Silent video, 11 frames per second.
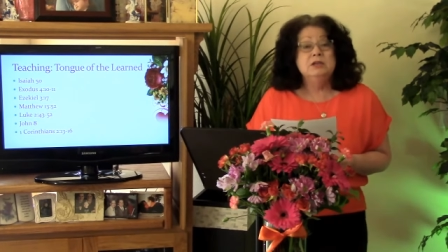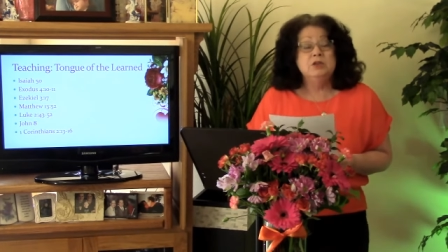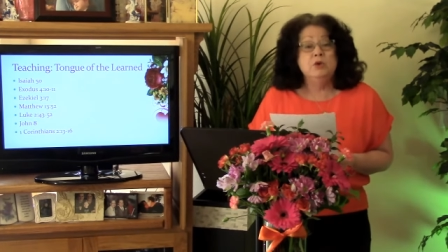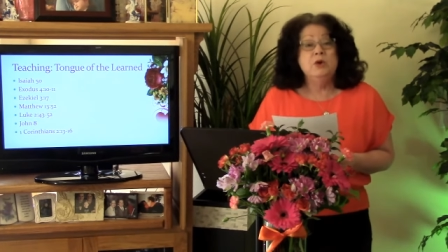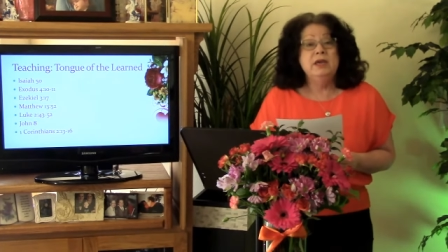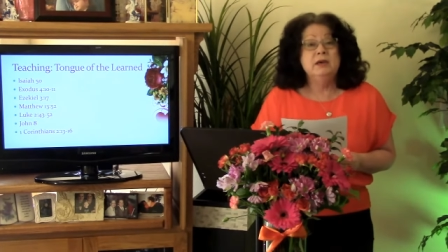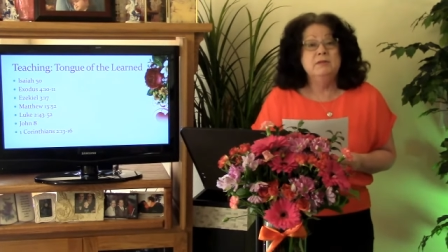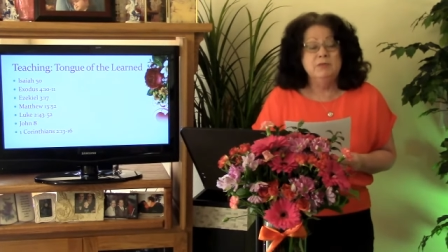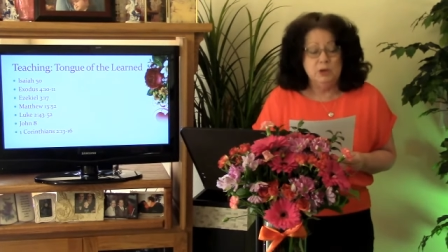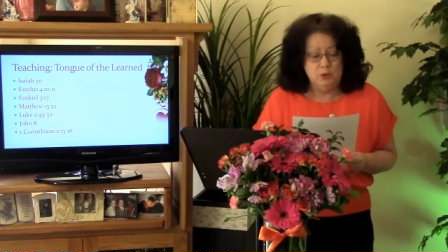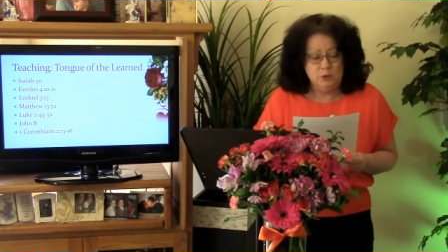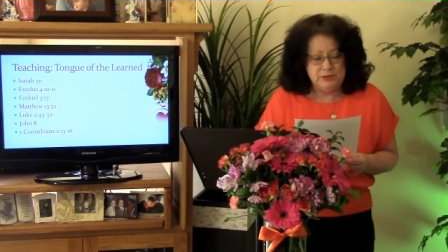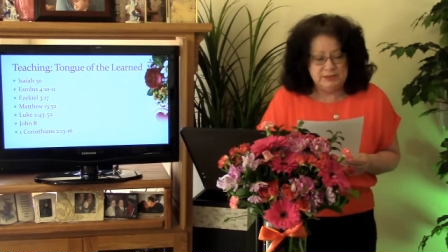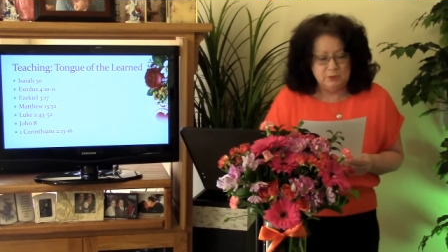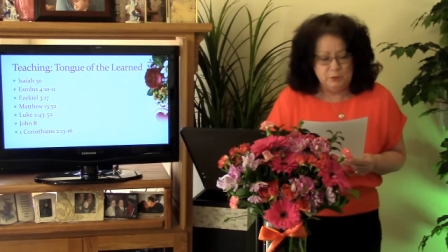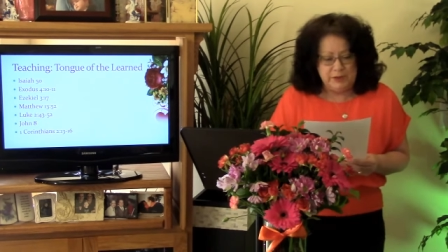to him who
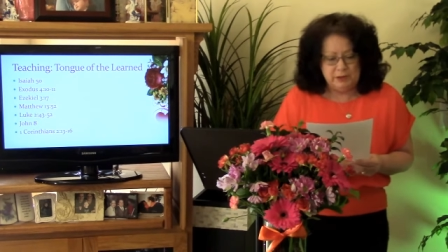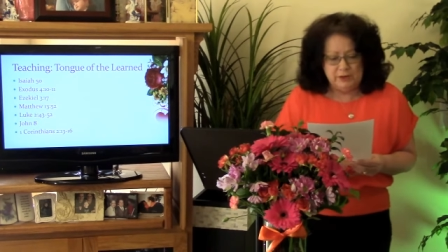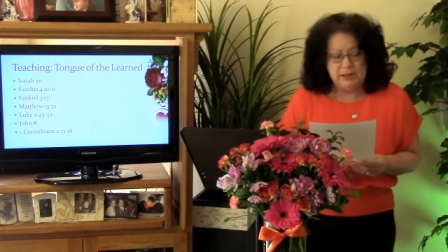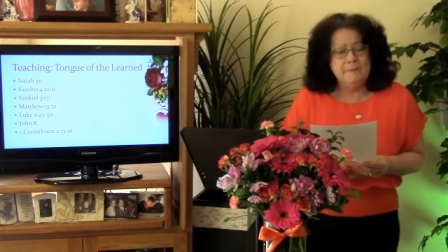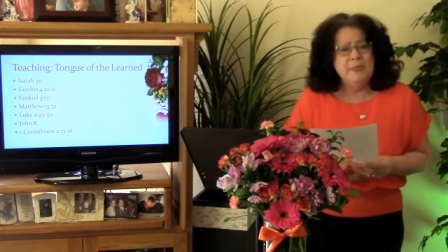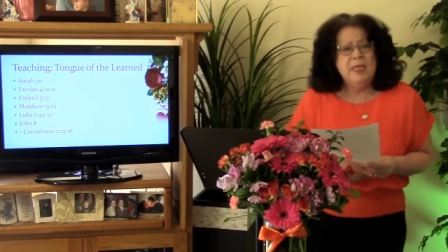is weary.